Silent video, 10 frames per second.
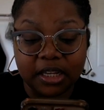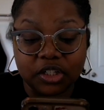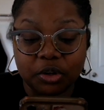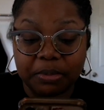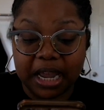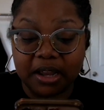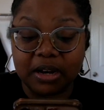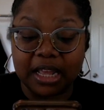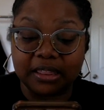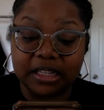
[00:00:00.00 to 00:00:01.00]
So mine
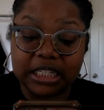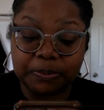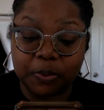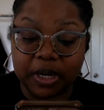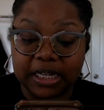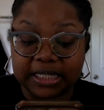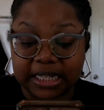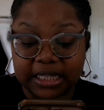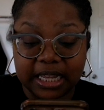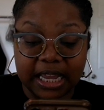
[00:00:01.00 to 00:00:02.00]
at this point is
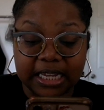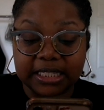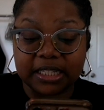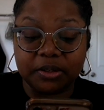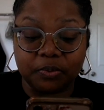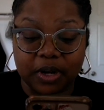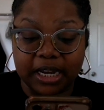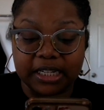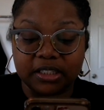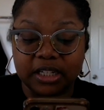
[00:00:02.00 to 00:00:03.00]
in the excellent
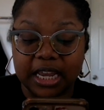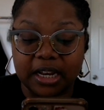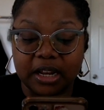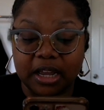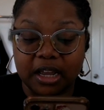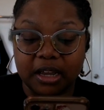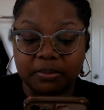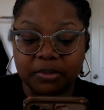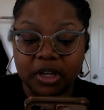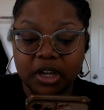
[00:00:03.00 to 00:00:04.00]
range at
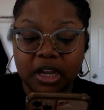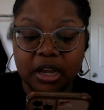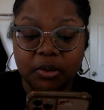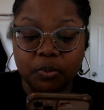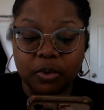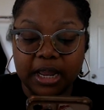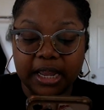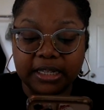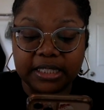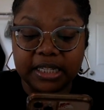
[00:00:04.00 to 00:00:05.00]

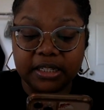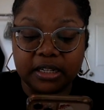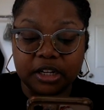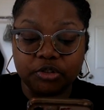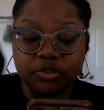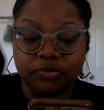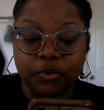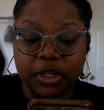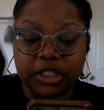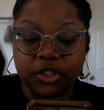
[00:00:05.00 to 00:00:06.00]

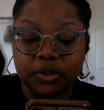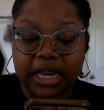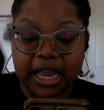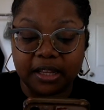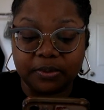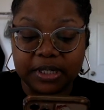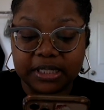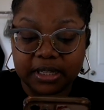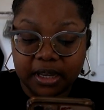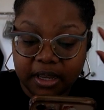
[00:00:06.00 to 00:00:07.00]
1,842 calories.
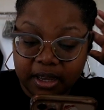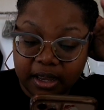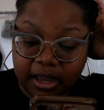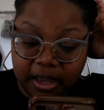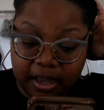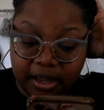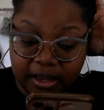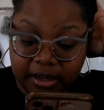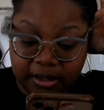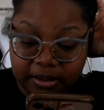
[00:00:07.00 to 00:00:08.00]

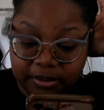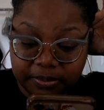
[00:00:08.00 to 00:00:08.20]
Or